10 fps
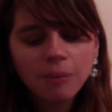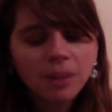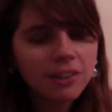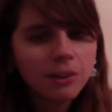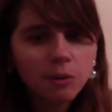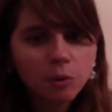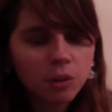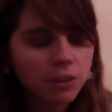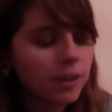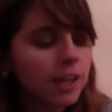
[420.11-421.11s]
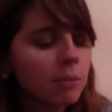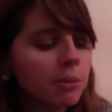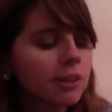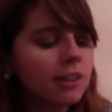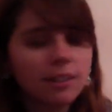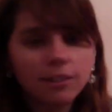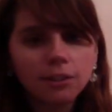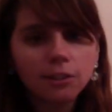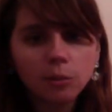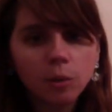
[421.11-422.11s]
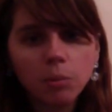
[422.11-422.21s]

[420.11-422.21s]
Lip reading: guessing whoever wants Fanny Barney doesn't also want